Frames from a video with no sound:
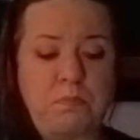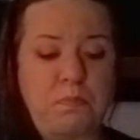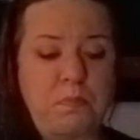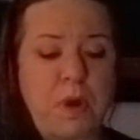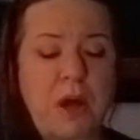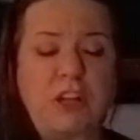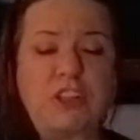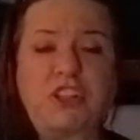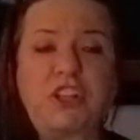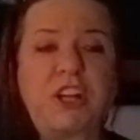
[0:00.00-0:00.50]

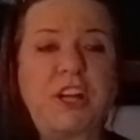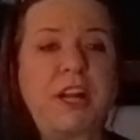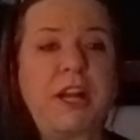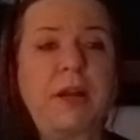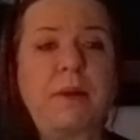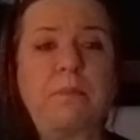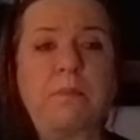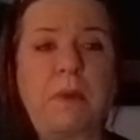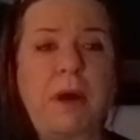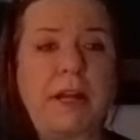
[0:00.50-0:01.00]

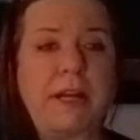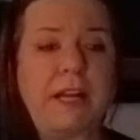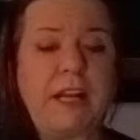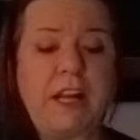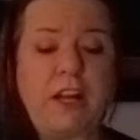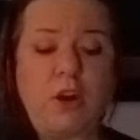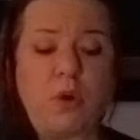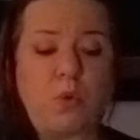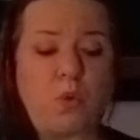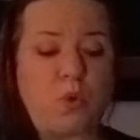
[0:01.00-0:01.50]
Budgeting
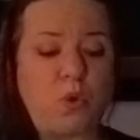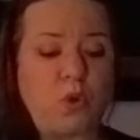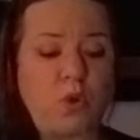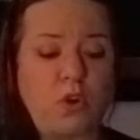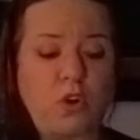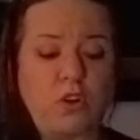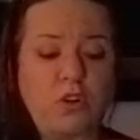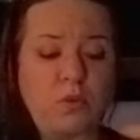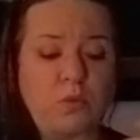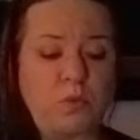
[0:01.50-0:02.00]
money
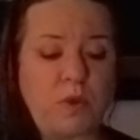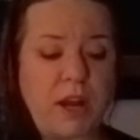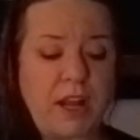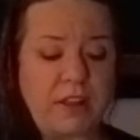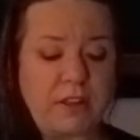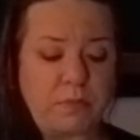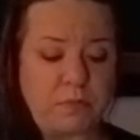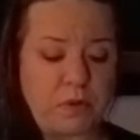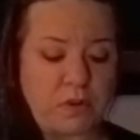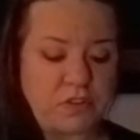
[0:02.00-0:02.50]
or
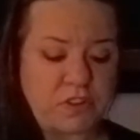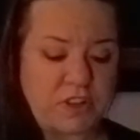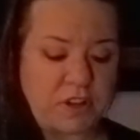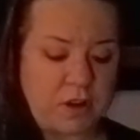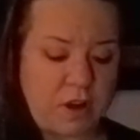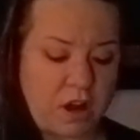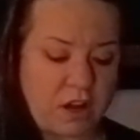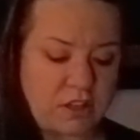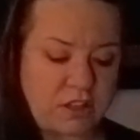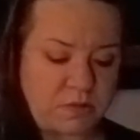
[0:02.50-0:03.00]
weighing the pros and
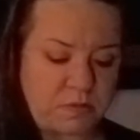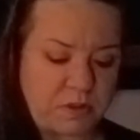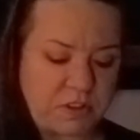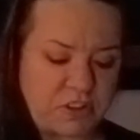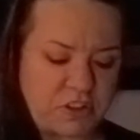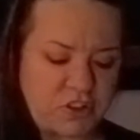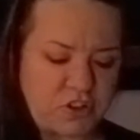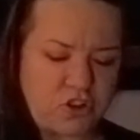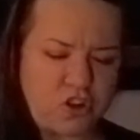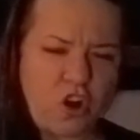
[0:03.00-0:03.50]
cons, but
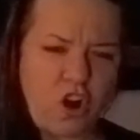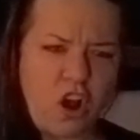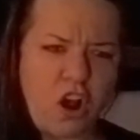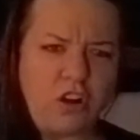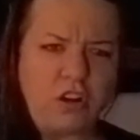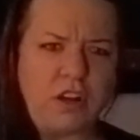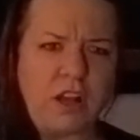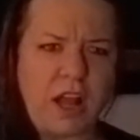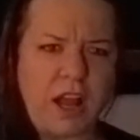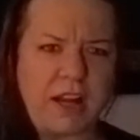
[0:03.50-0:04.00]

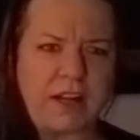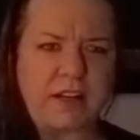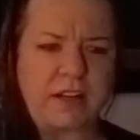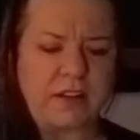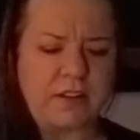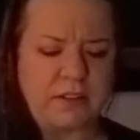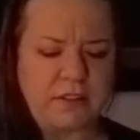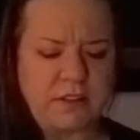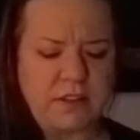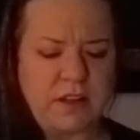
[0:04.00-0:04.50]
strong
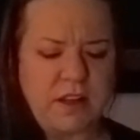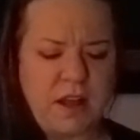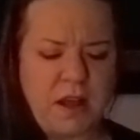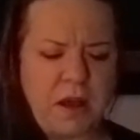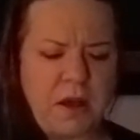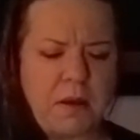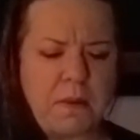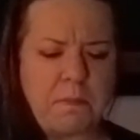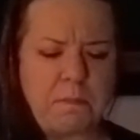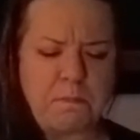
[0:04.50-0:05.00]
like
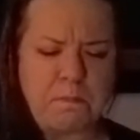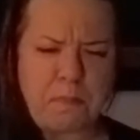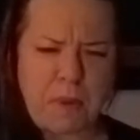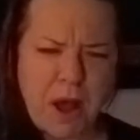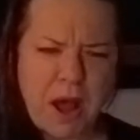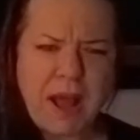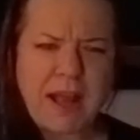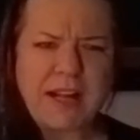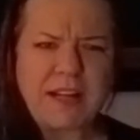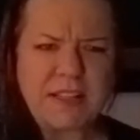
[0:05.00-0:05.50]

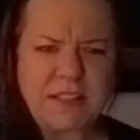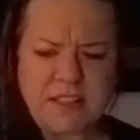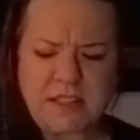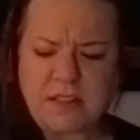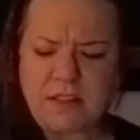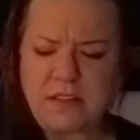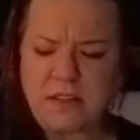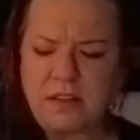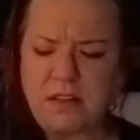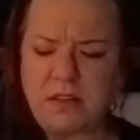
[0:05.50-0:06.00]
buying
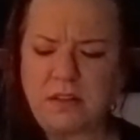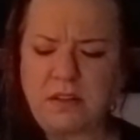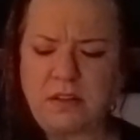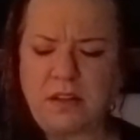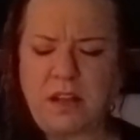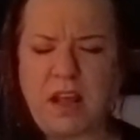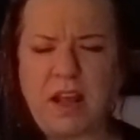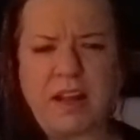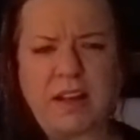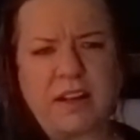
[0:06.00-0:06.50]

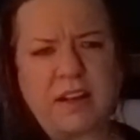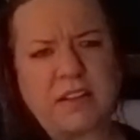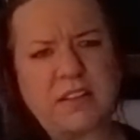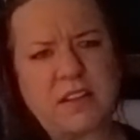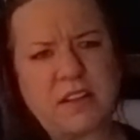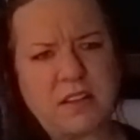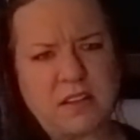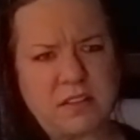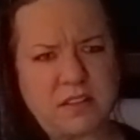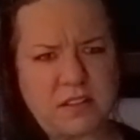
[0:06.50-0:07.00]

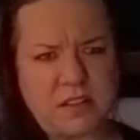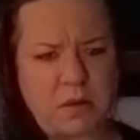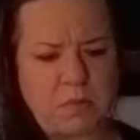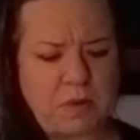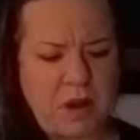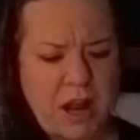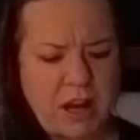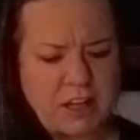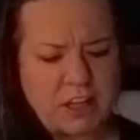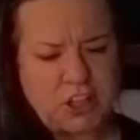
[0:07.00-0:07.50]
like some
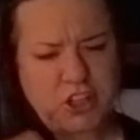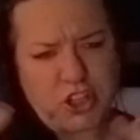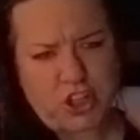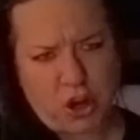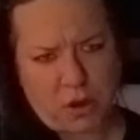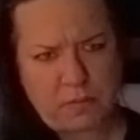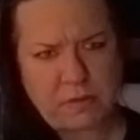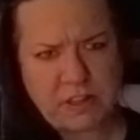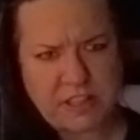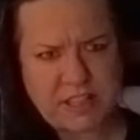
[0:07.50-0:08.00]
kind of
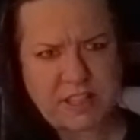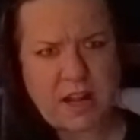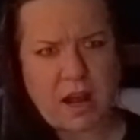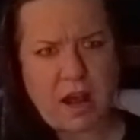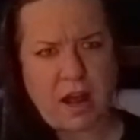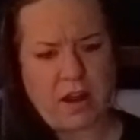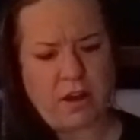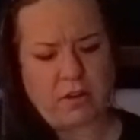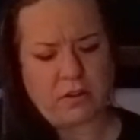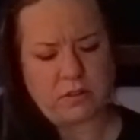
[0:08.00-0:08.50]

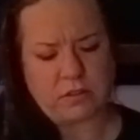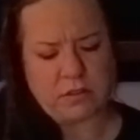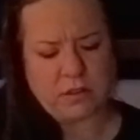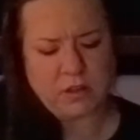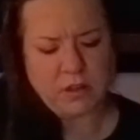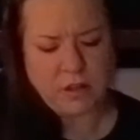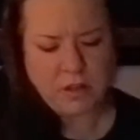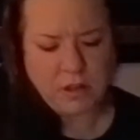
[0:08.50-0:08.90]
domicile